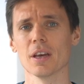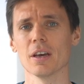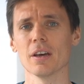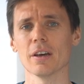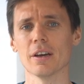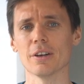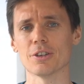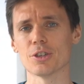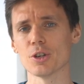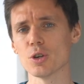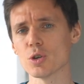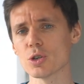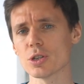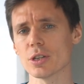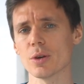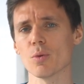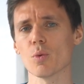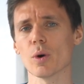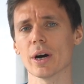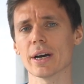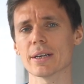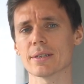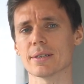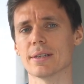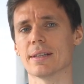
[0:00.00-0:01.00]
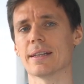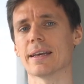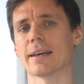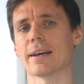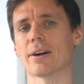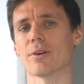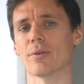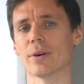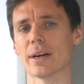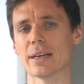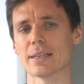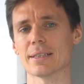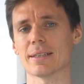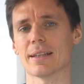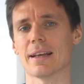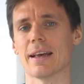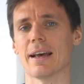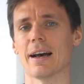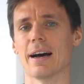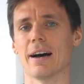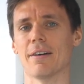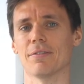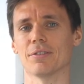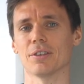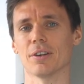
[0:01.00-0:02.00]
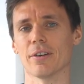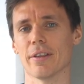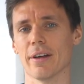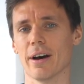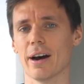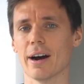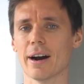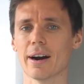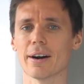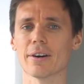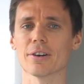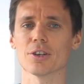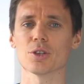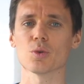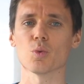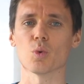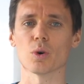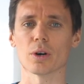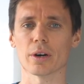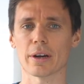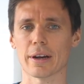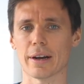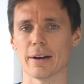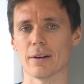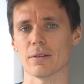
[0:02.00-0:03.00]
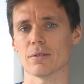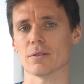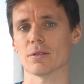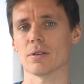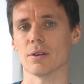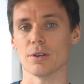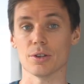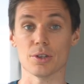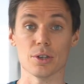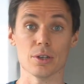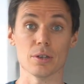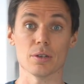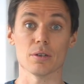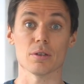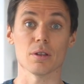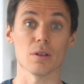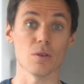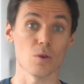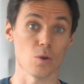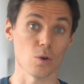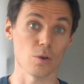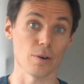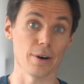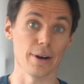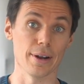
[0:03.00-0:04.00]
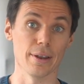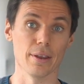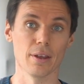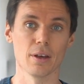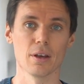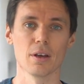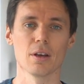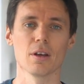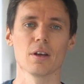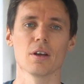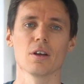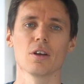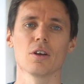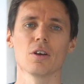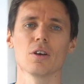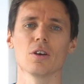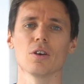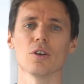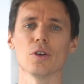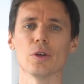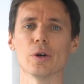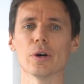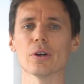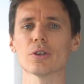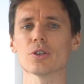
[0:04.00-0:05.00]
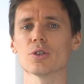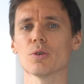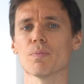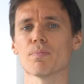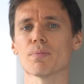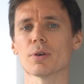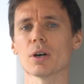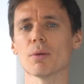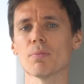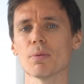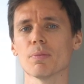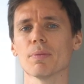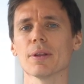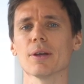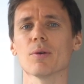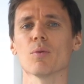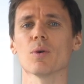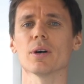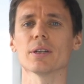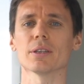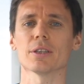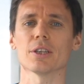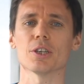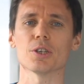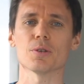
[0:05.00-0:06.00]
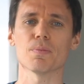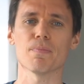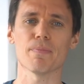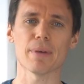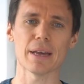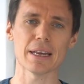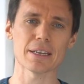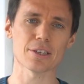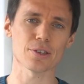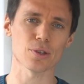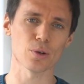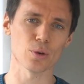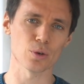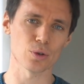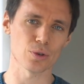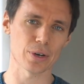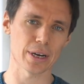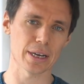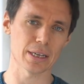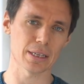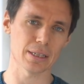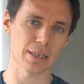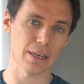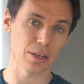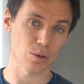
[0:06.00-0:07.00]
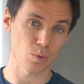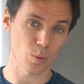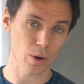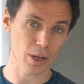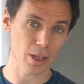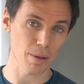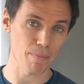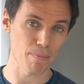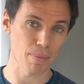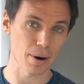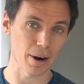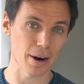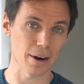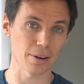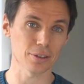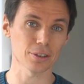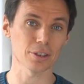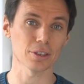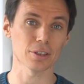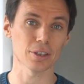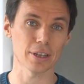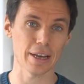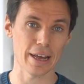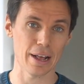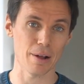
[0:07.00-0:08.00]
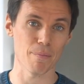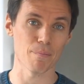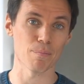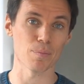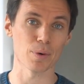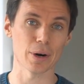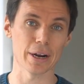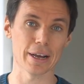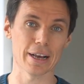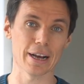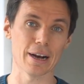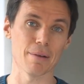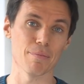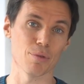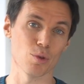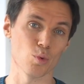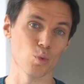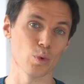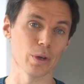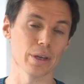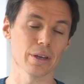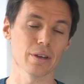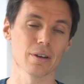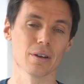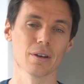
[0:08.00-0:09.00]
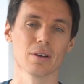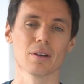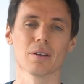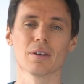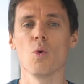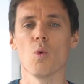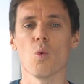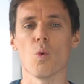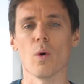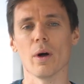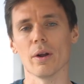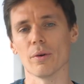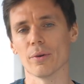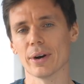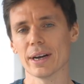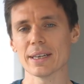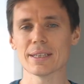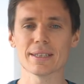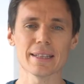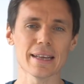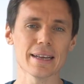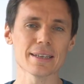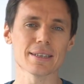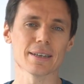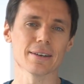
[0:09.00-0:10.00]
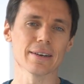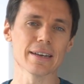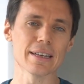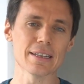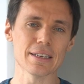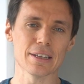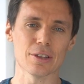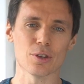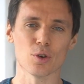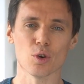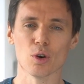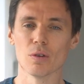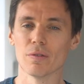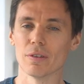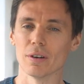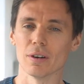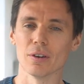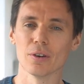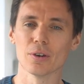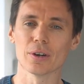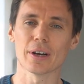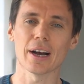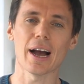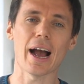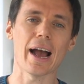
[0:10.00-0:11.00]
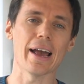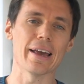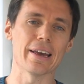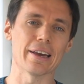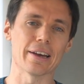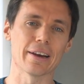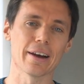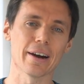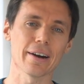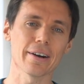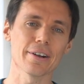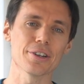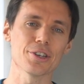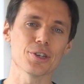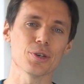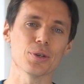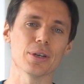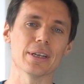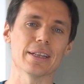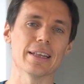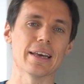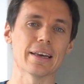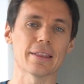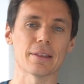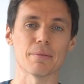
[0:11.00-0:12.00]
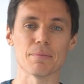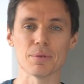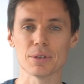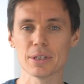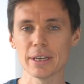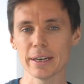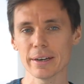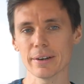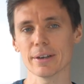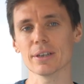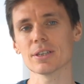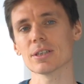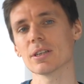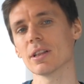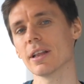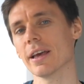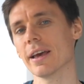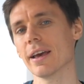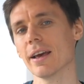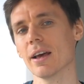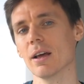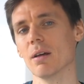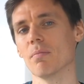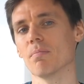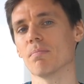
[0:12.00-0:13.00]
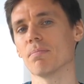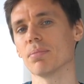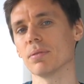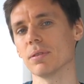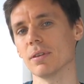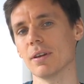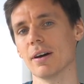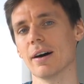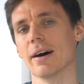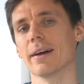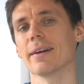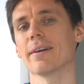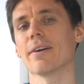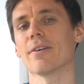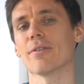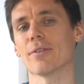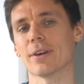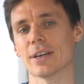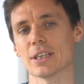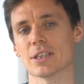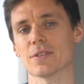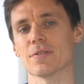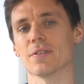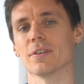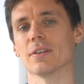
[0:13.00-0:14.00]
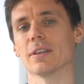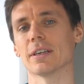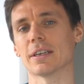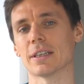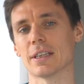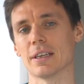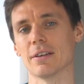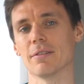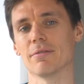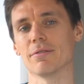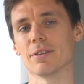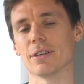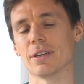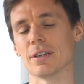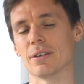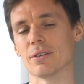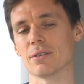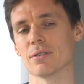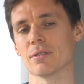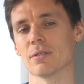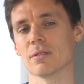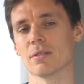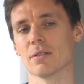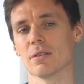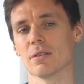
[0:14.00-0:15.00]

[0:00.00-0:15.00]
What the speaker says: It's usually wise to take a rest day after the hardest workouts, such as the long run. You also probably want to space those rest days well apart to help break up the week. While rest days are easy to overlook, I encourage you to take them seriously and plan restful activities.